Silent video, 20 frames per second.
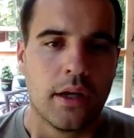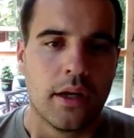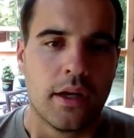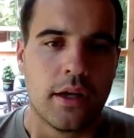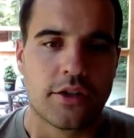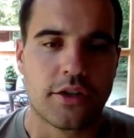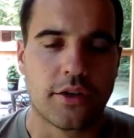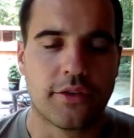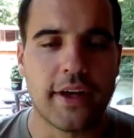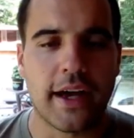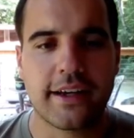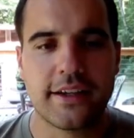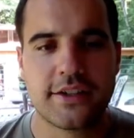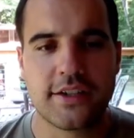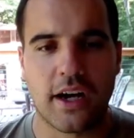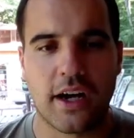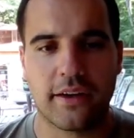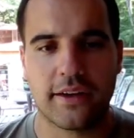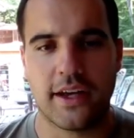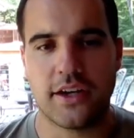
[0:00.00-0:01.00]
So debt
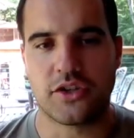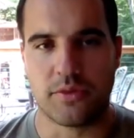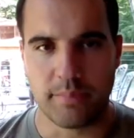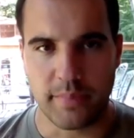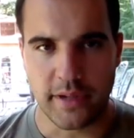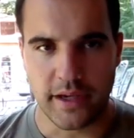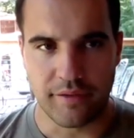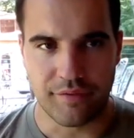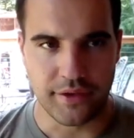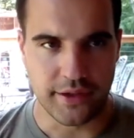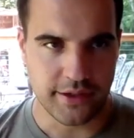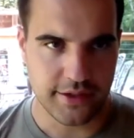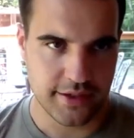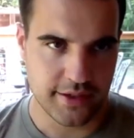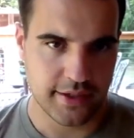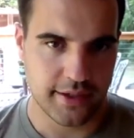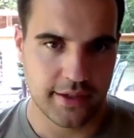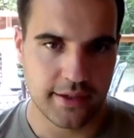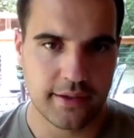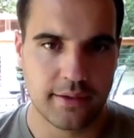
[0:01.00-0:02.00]
consolidation benefits.
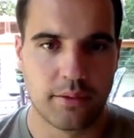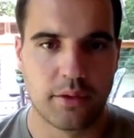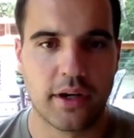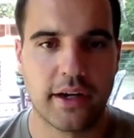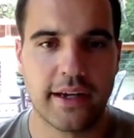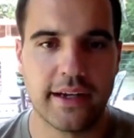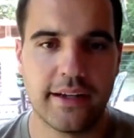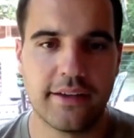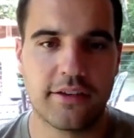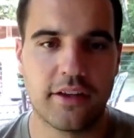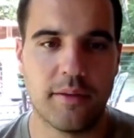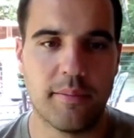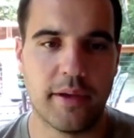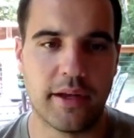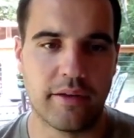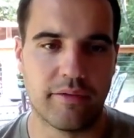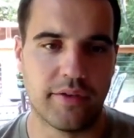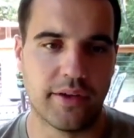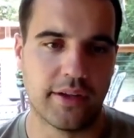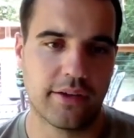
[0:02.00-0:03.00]
We're gonna get into the
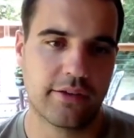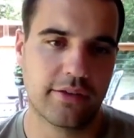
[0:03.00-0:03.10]
benefits.